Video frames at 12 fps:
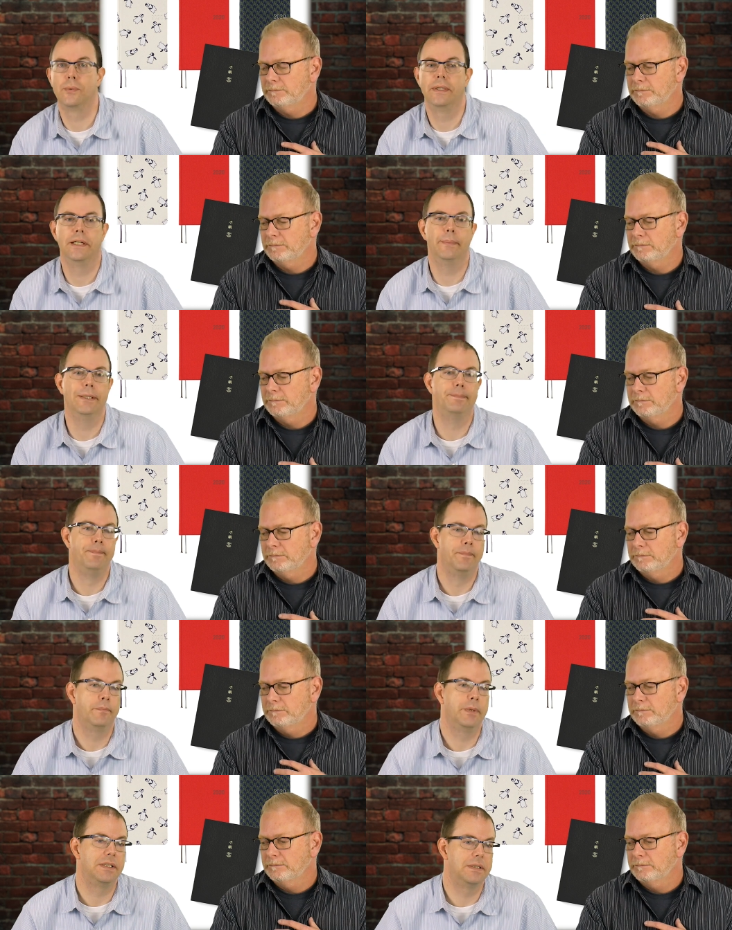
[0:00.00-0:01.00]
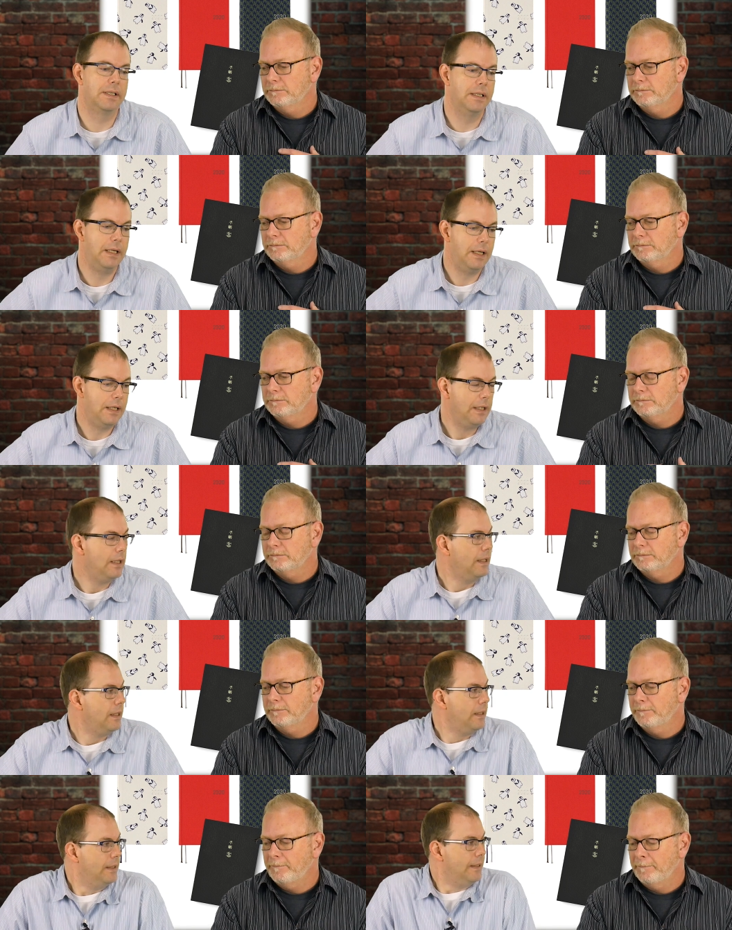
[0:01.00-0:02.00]
Speaker 1: we get them. But
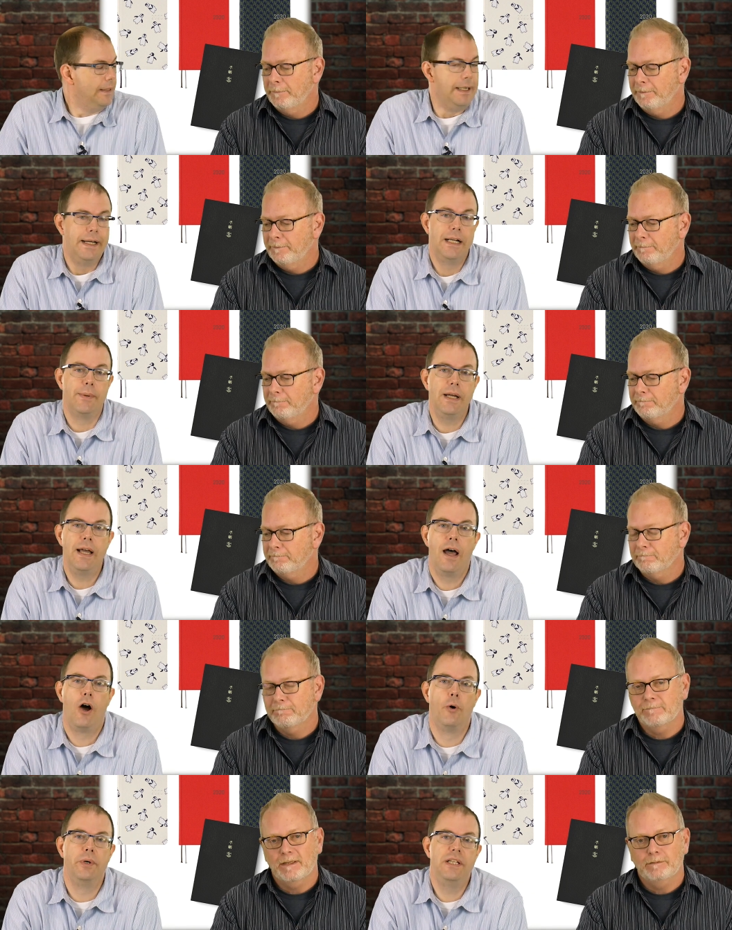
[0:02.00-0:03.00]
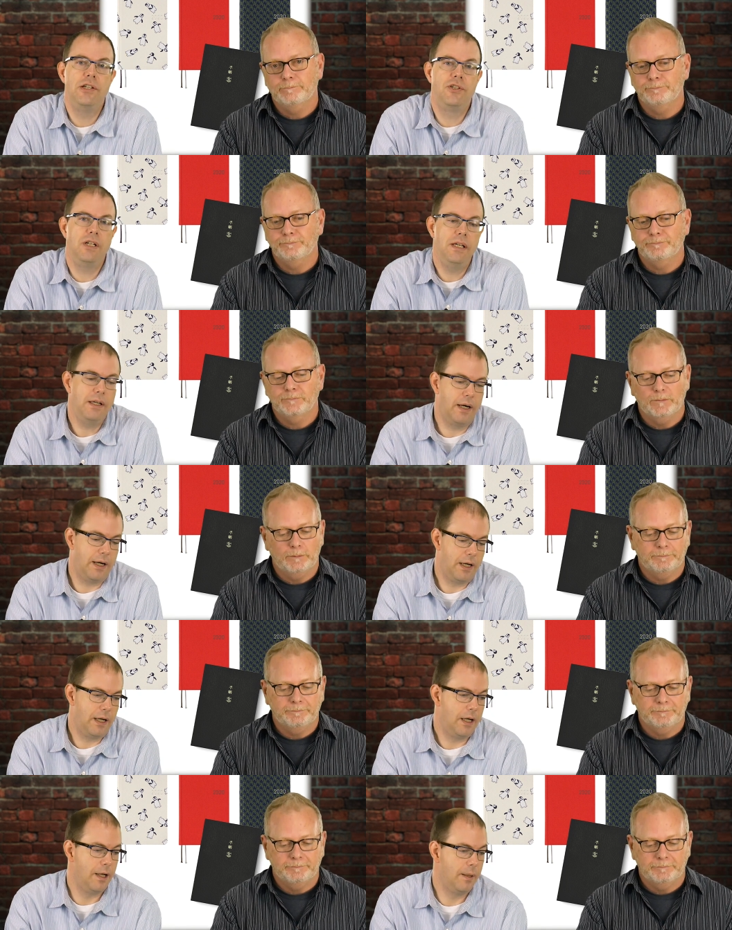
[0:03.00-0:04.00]
anyway,
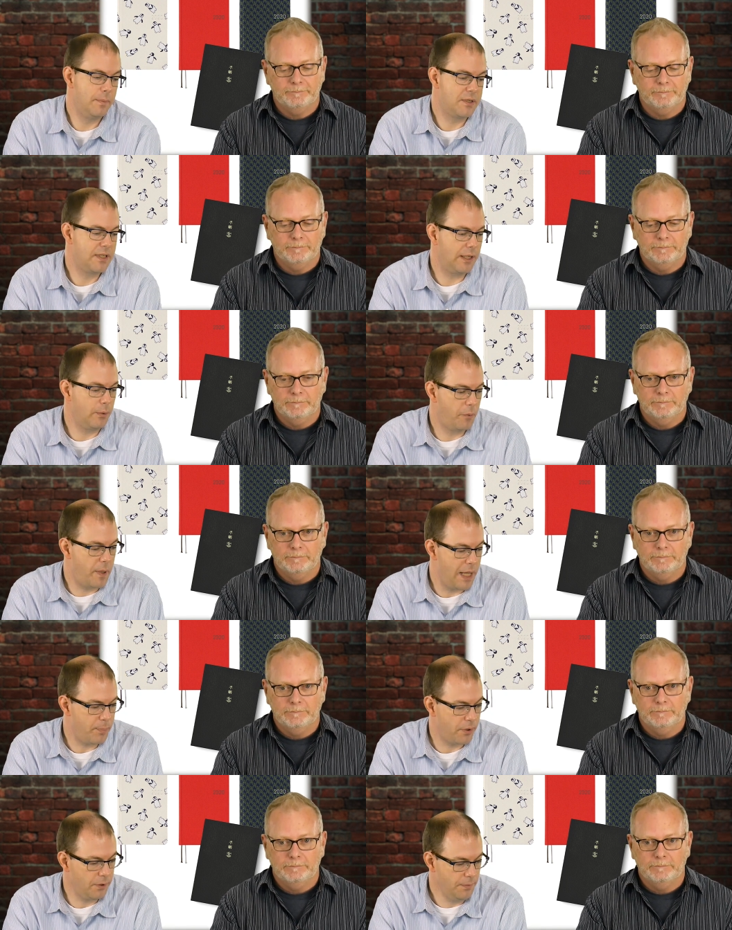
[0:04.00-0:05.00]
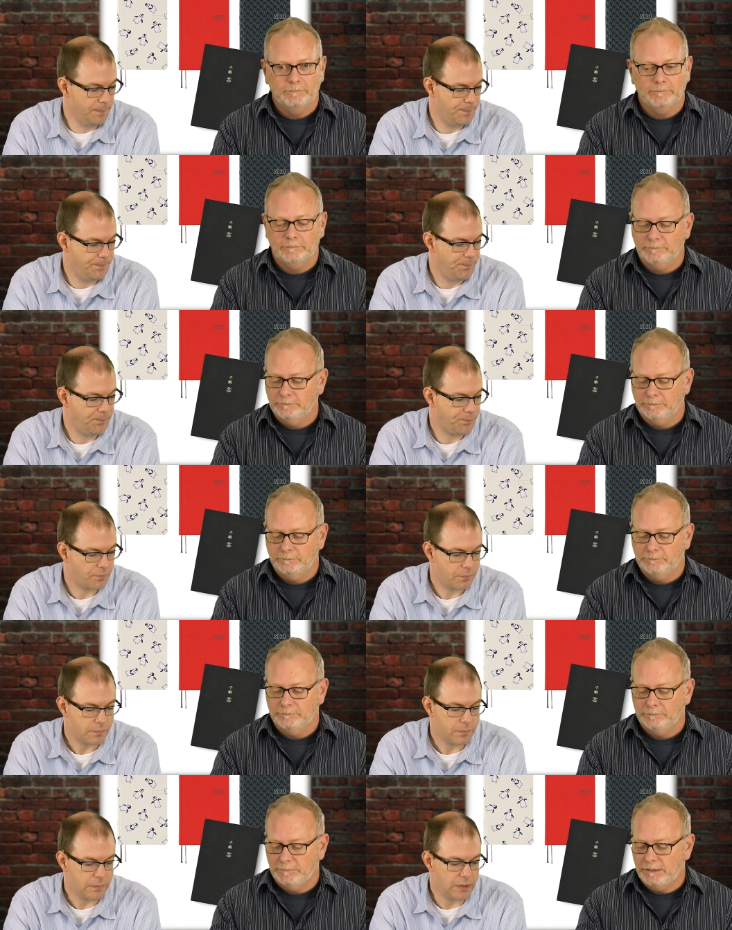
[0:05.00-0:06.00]
Hobonichi, sticking with paper.
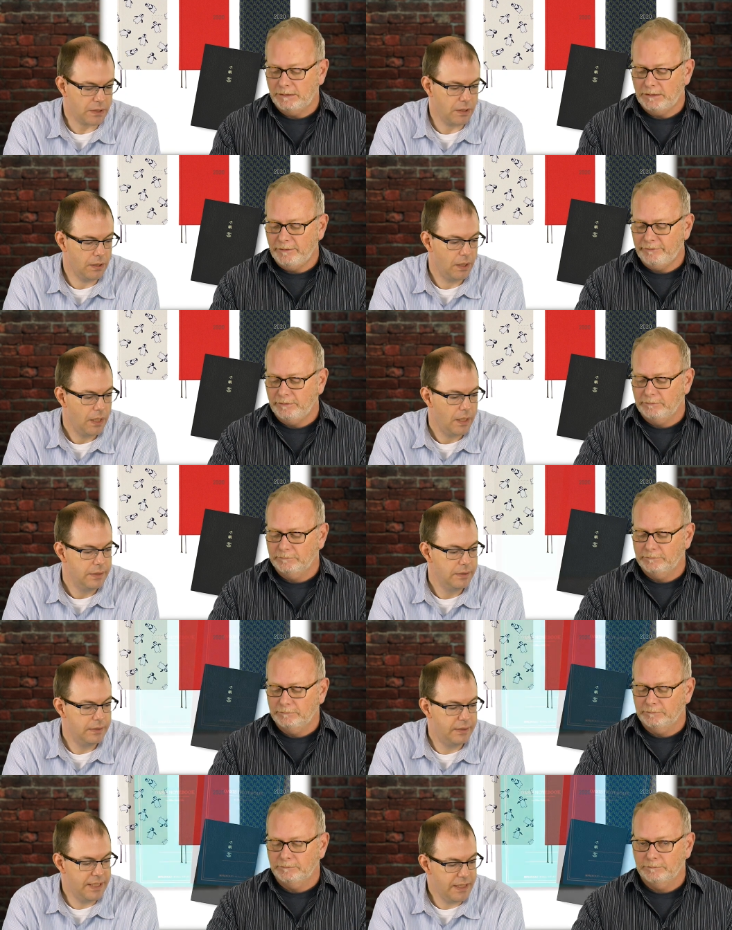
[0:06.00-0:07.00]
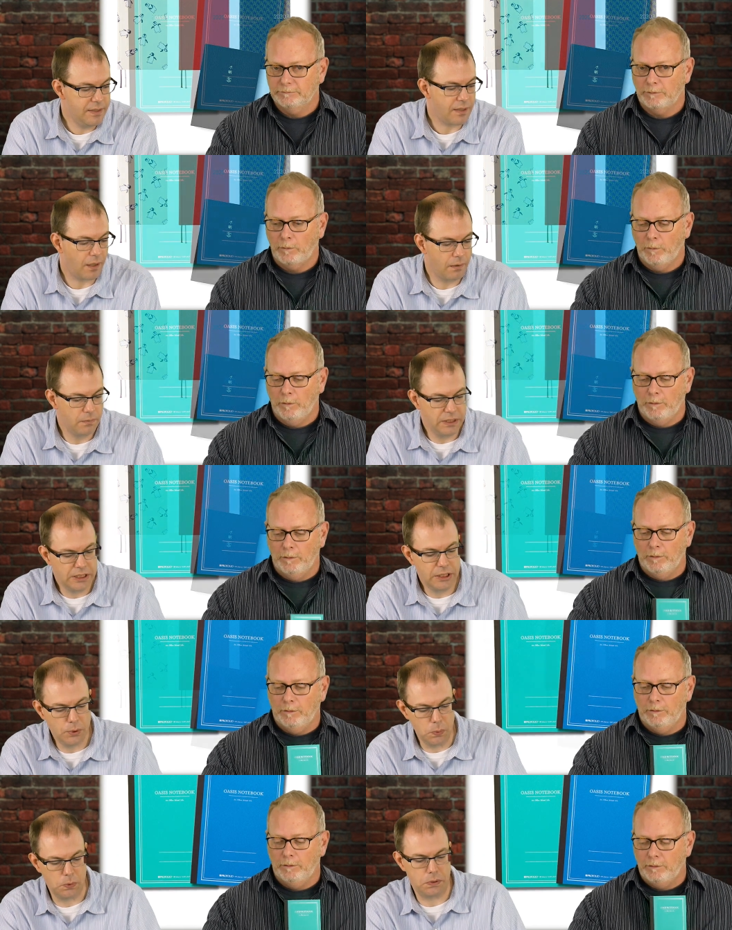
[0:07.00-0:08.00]
Speaker 2: This stuff?
Speaker 1: These are really
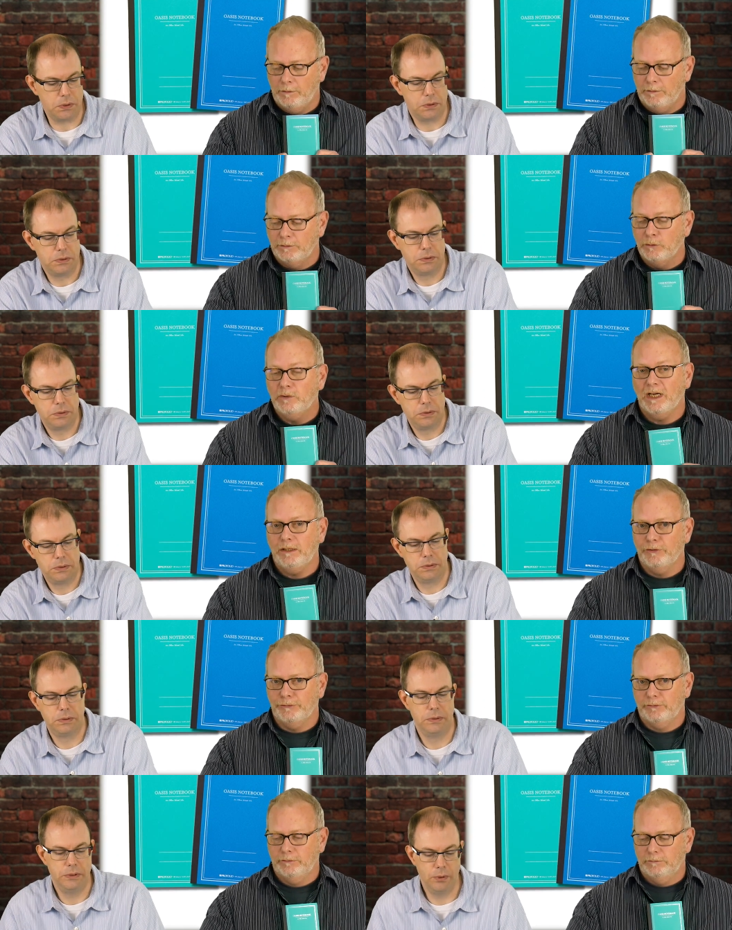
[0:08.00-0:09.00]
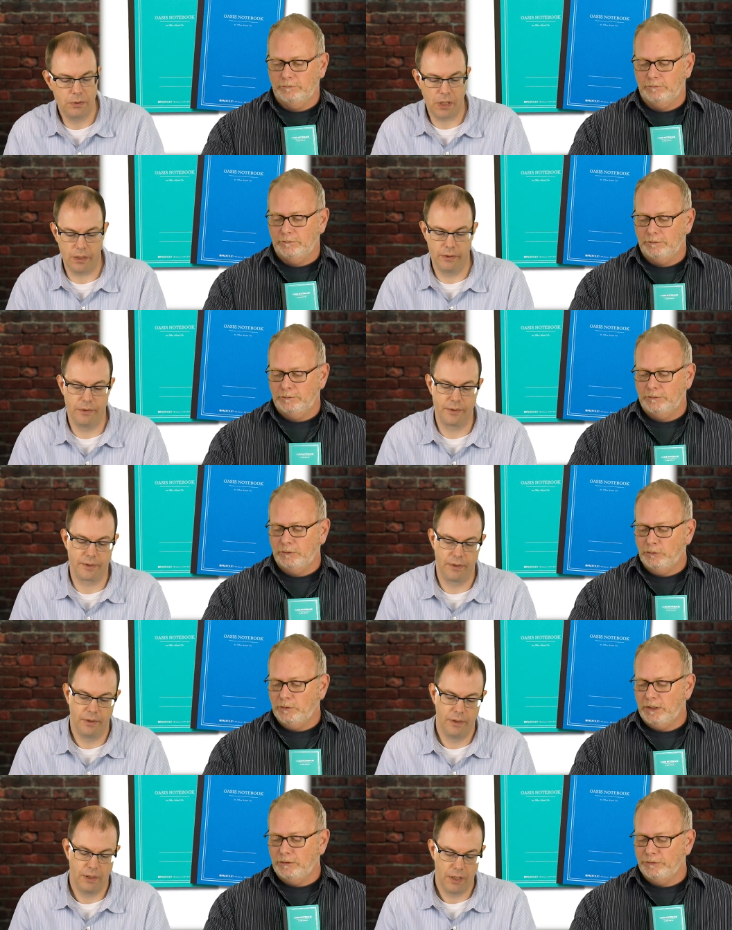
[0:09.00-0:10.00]
cool. New colors. New colors. New
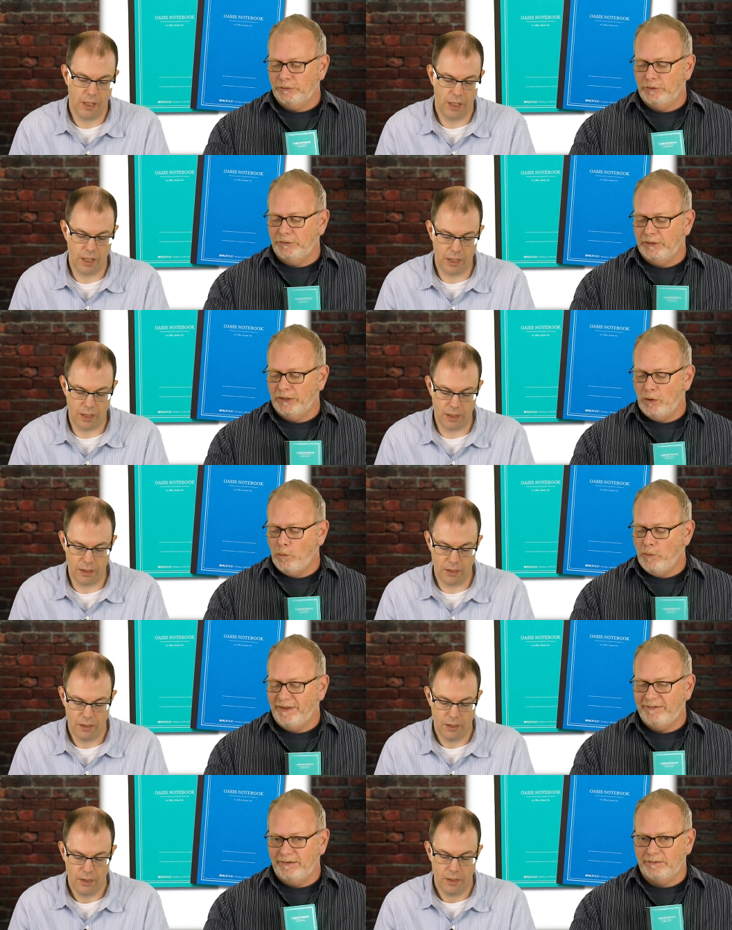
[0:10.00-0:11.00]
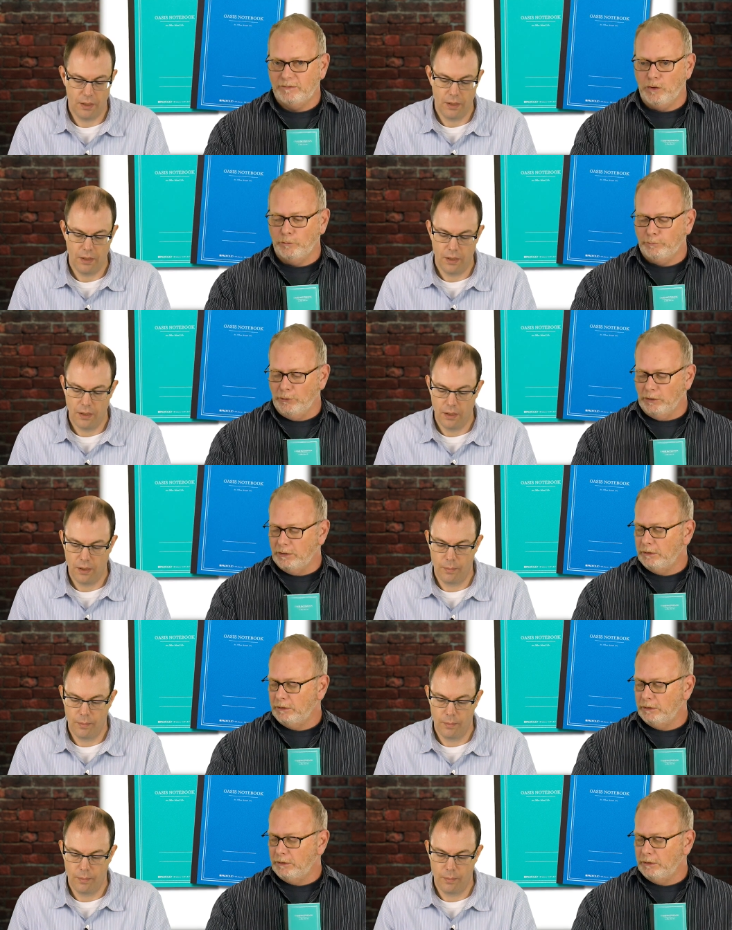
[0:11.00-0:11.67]
colors
Speaker 2: on the Oasis notebook.